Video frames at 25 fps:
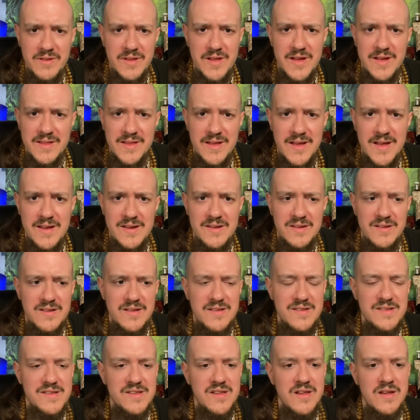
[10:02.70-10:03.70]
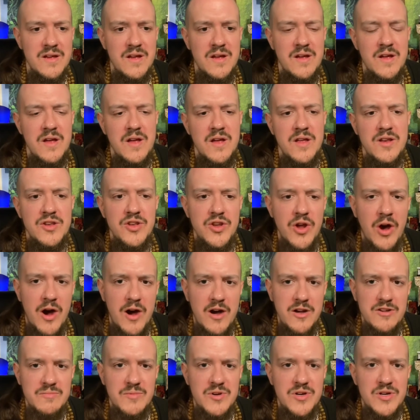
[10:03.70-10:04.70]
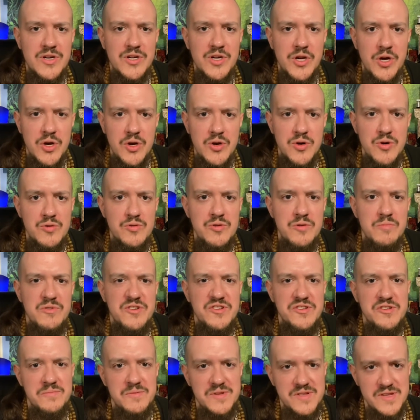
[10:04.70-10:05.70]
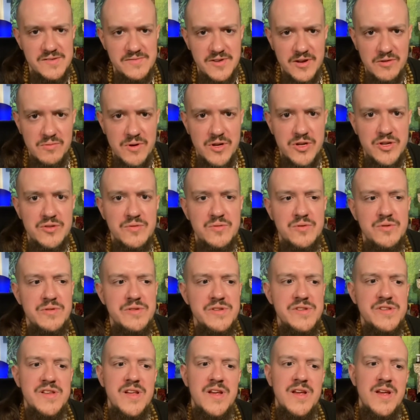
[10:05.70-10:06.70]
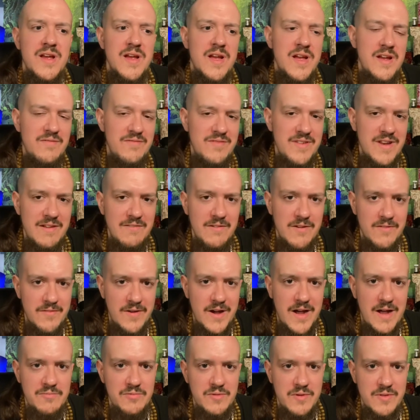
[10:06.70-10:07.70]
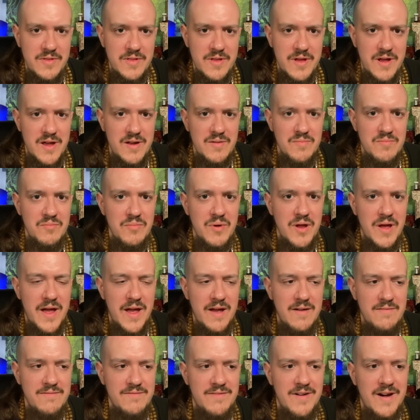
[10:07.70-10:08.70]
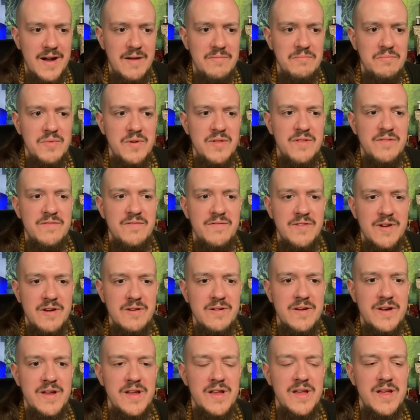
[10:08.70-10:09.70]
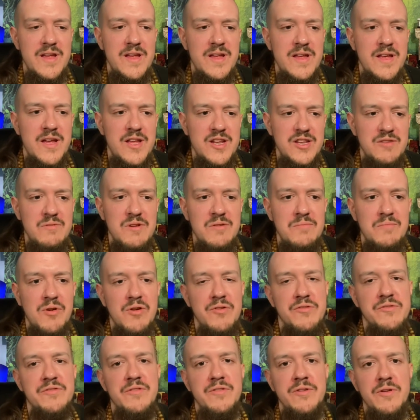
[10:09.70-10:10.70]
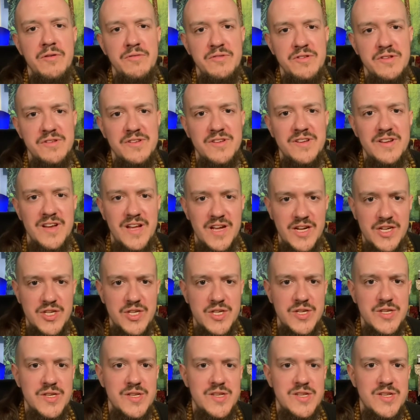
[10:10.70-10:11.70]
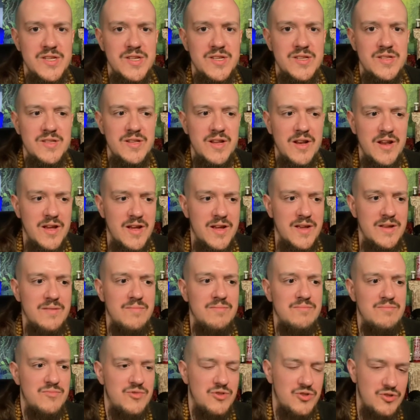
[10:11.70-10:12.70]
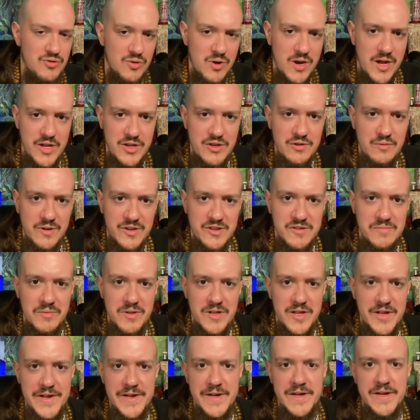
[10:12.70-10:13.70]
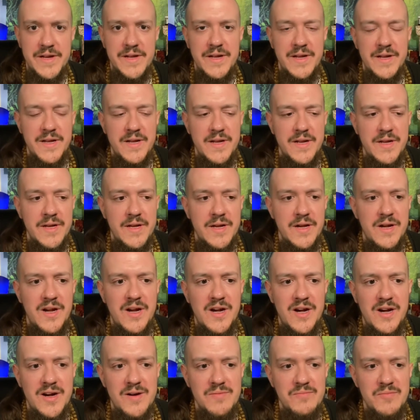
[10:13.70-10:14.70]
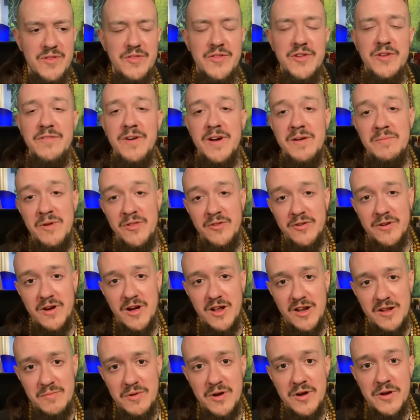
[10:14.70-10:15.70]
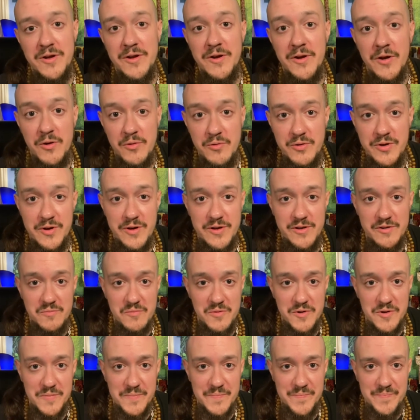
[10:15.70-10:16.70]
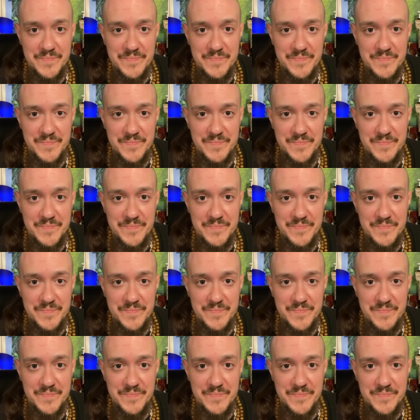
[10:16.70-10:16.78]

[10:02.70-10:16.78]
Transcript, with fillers: like that, because dogma, code, specific rituals, never vibed with that, but I have vibed with very intimate personal gnosis connections that I try to explain uh, with the Divine Mother Kali Ma and Odin as well.